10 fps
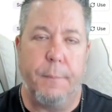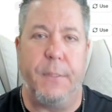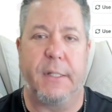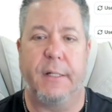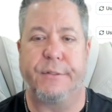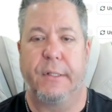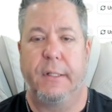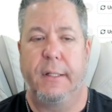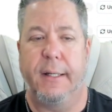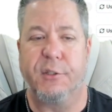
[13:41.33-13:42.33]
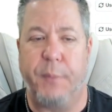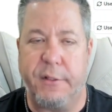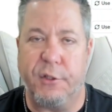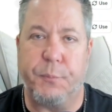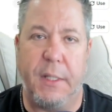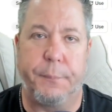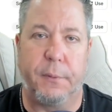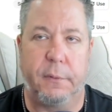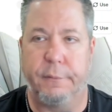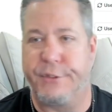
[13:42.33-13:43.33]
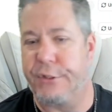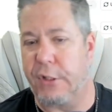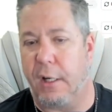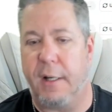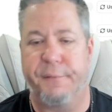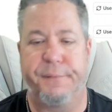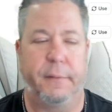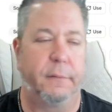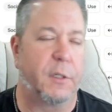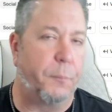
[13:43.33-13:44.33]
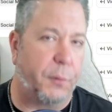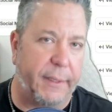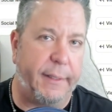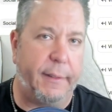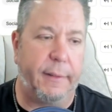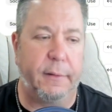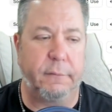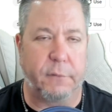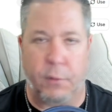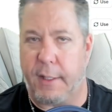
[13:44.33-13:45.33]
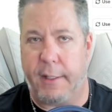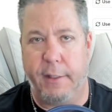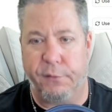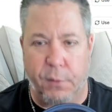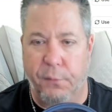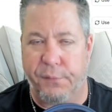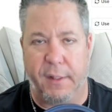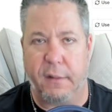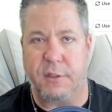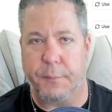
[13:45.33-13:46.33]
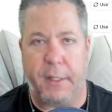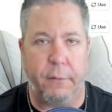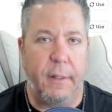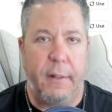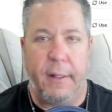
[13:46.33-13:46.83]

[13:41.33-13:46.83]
because as much as people scoff and complain and cry and throw things about